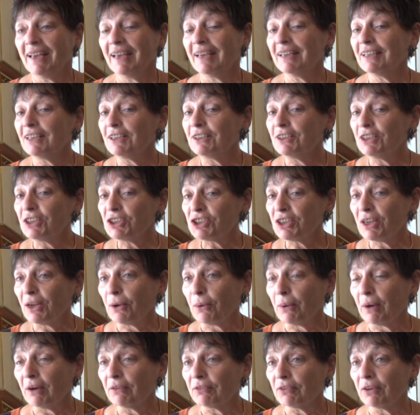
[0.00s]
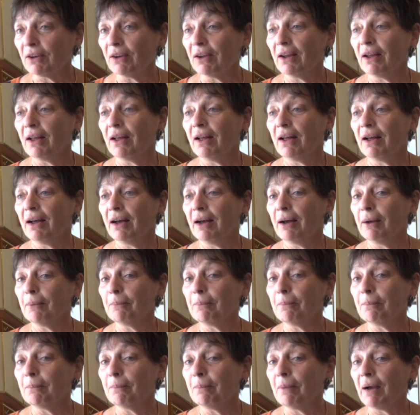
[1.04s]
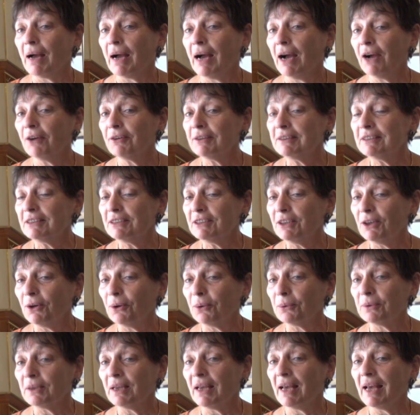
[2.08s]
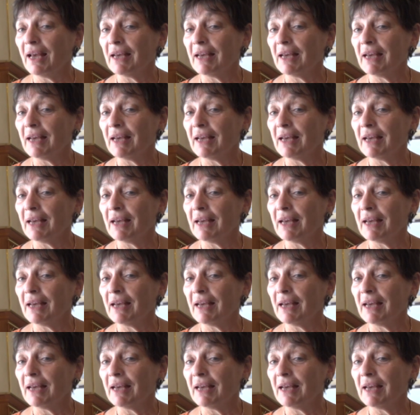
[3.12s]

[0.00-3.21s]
In addition, however, Har Etzion